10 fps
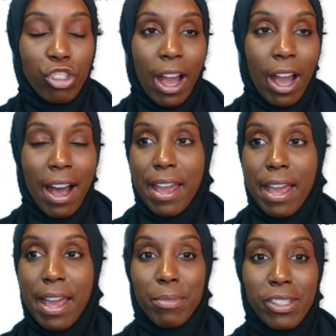I am
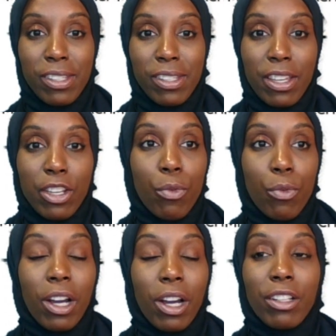the CEO of Cullen and